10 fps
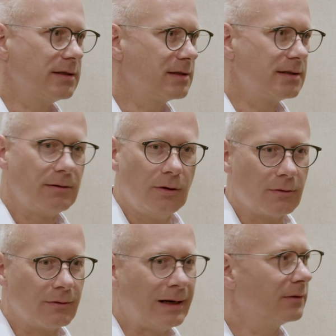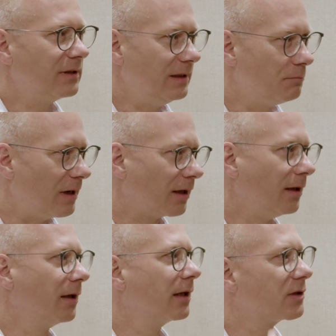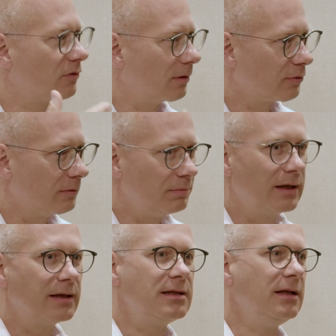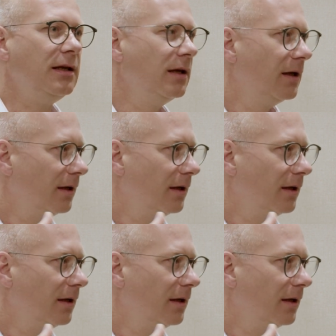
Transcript: It's all around debugging, interoperability,